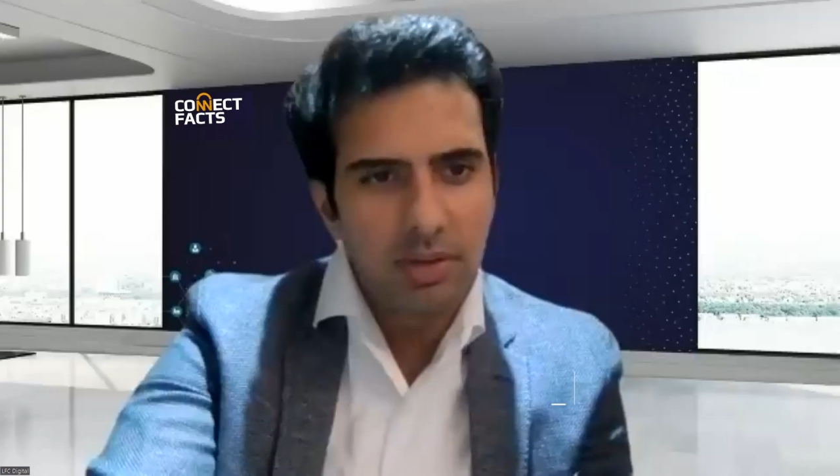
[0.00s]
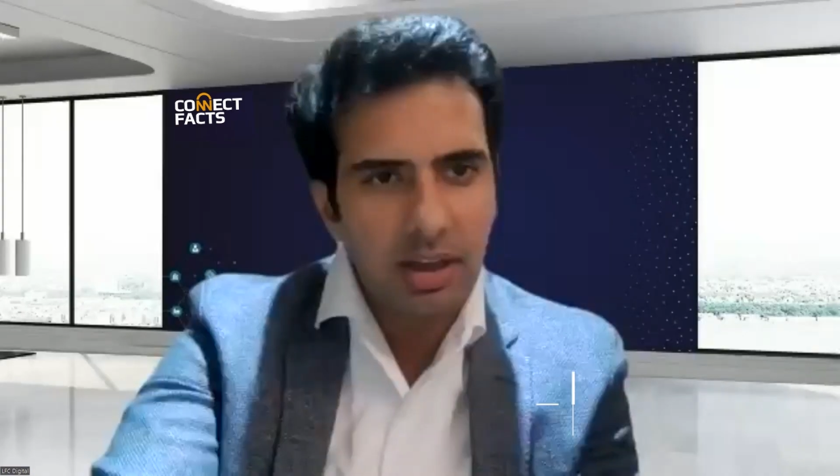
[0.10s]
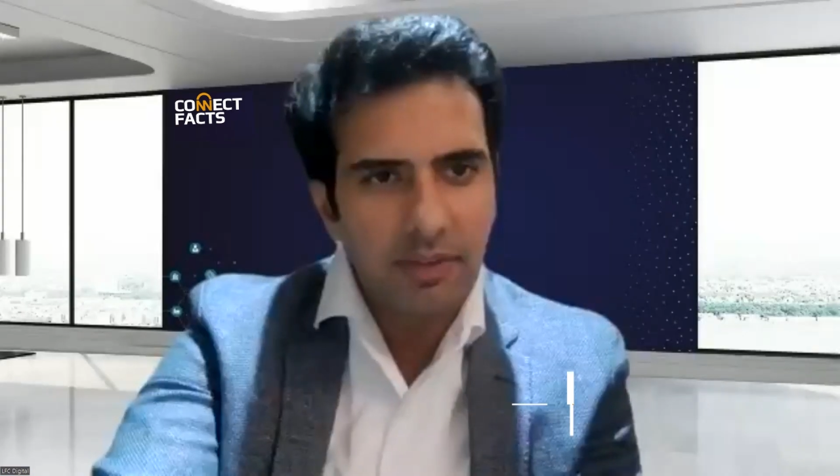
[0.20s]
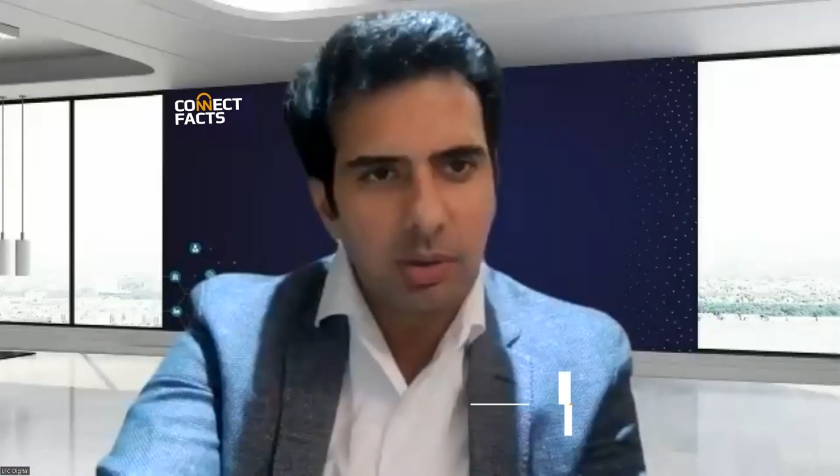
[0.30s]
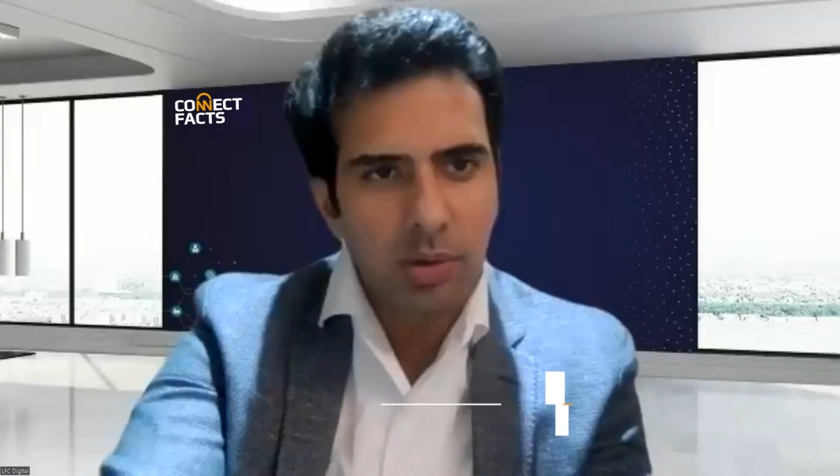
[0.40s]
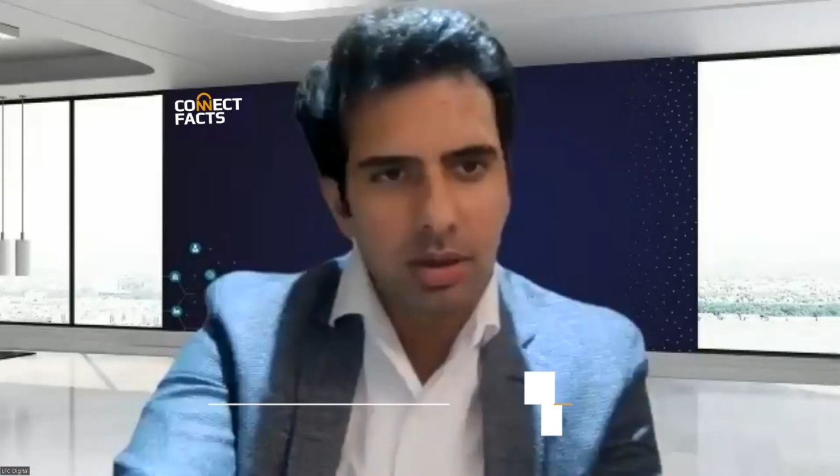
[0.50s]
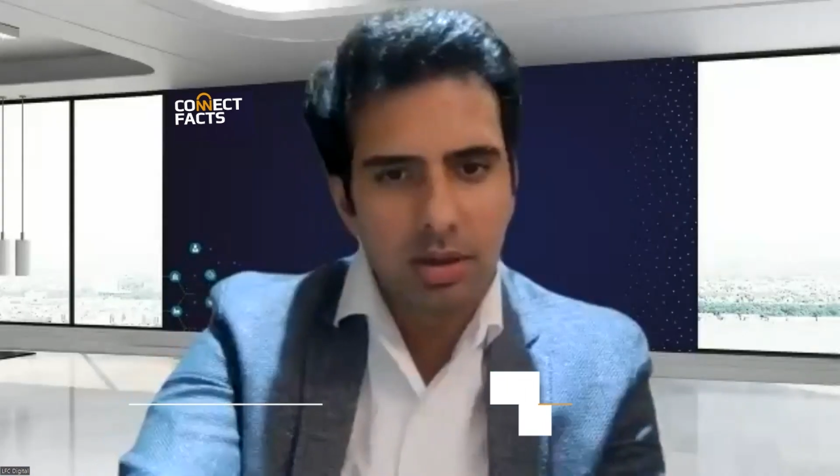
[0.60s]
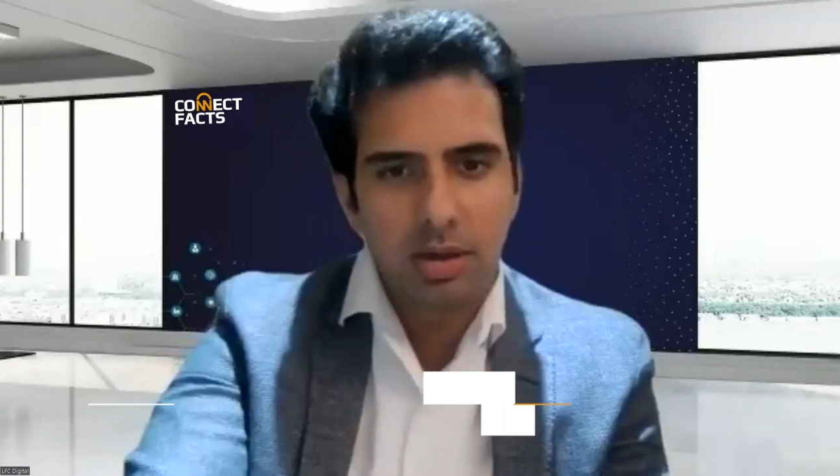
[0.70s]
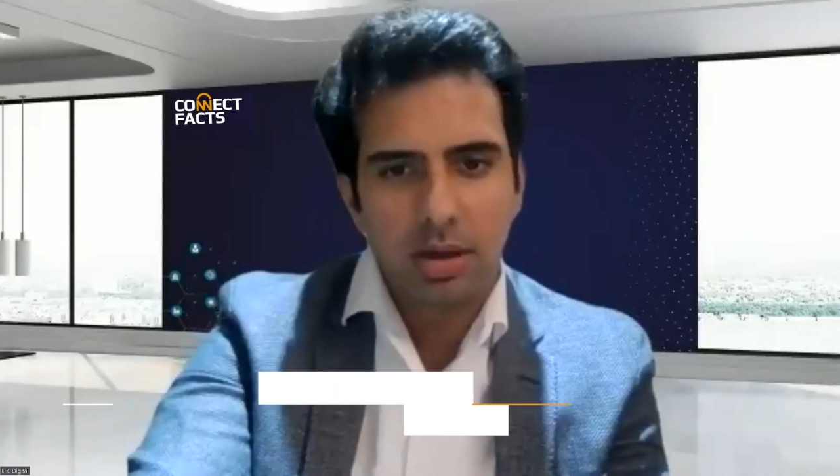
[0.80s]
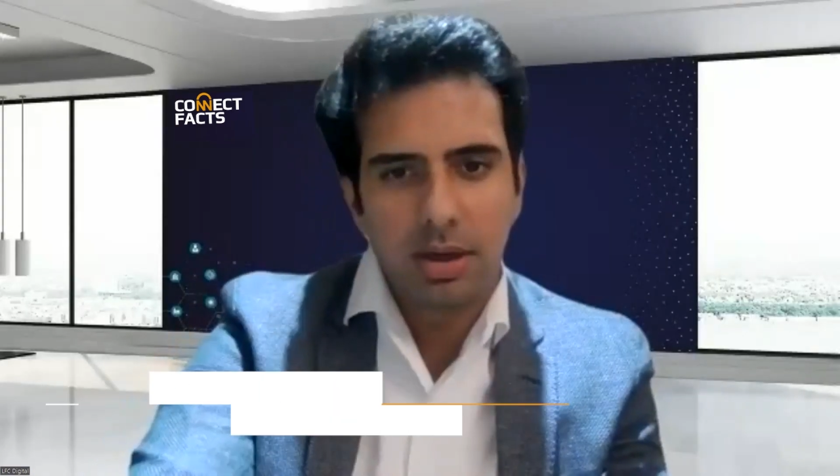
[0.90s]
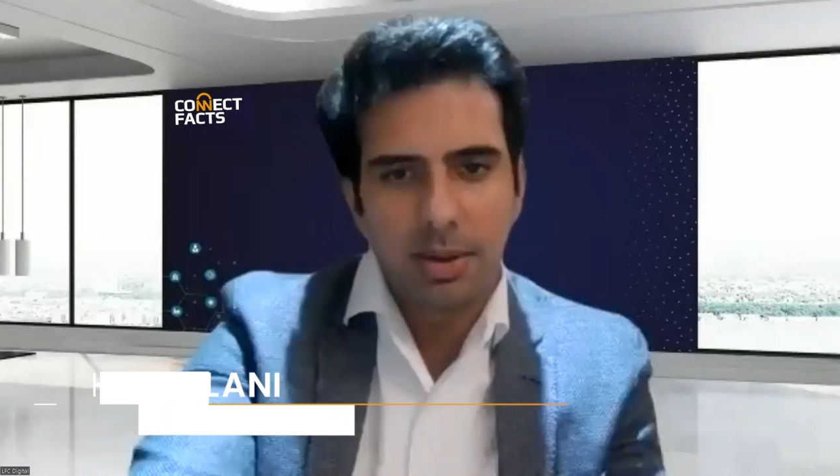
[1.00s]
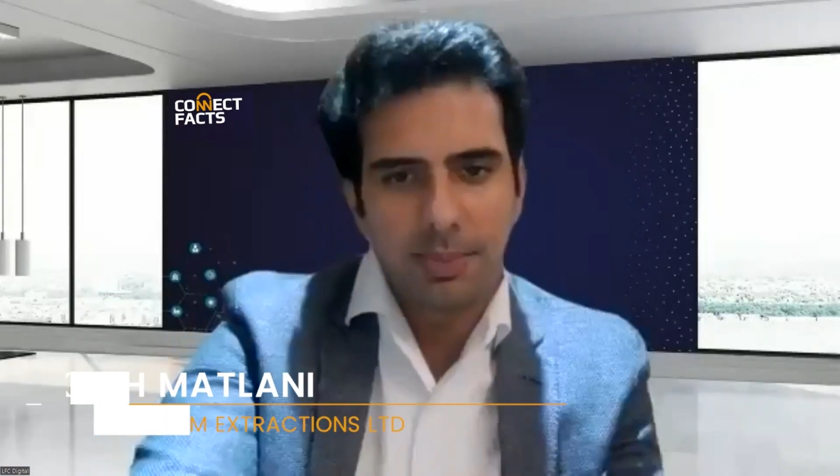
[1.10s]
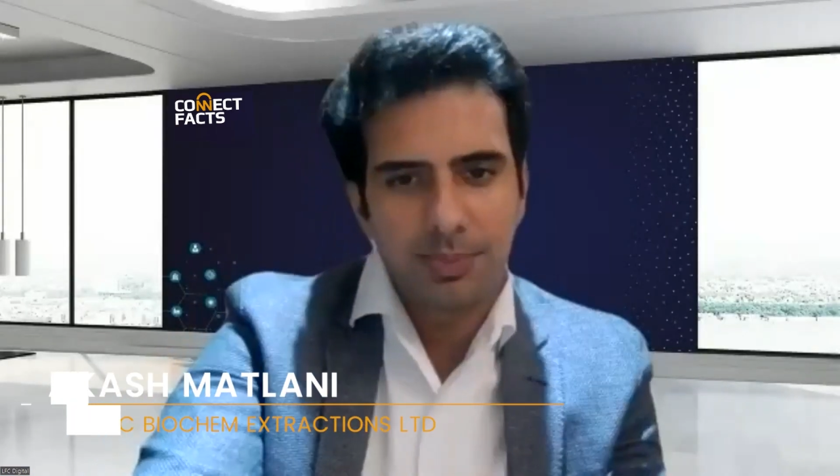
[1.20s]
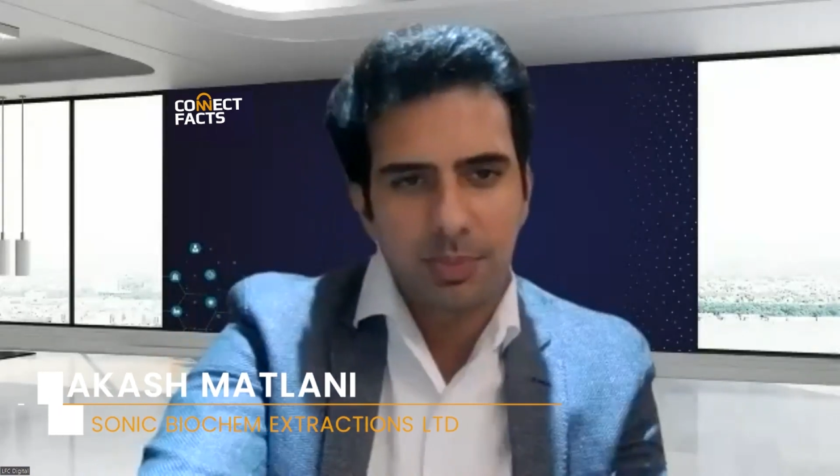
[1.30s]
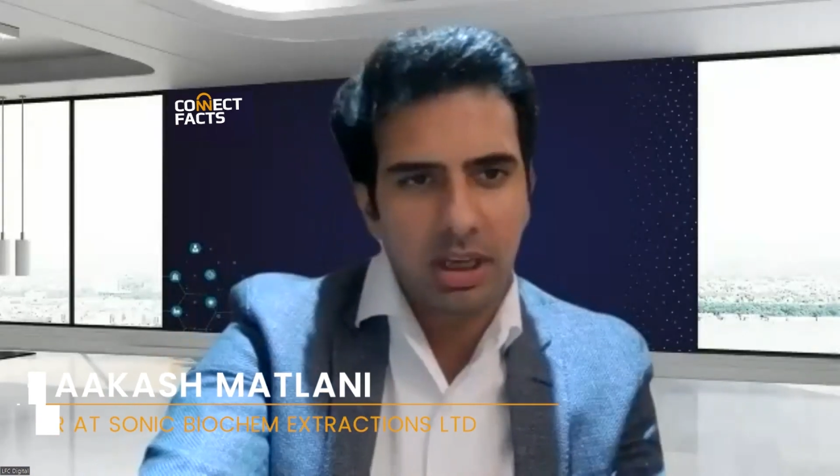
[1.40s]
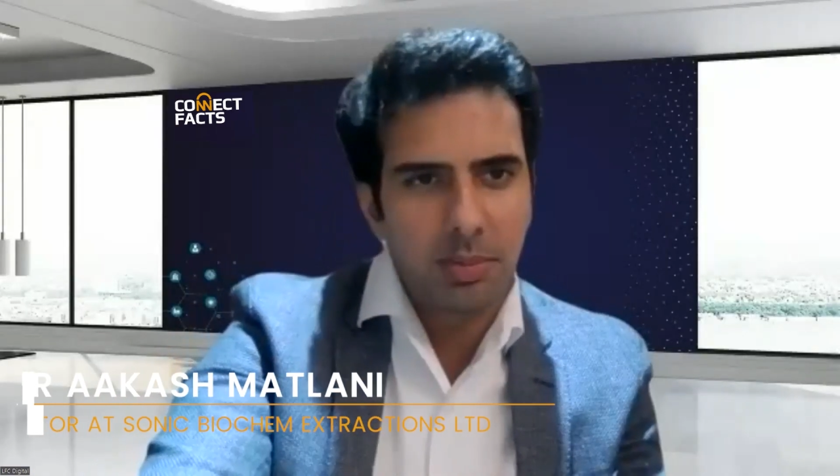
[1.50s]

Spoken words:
evening, everyone. My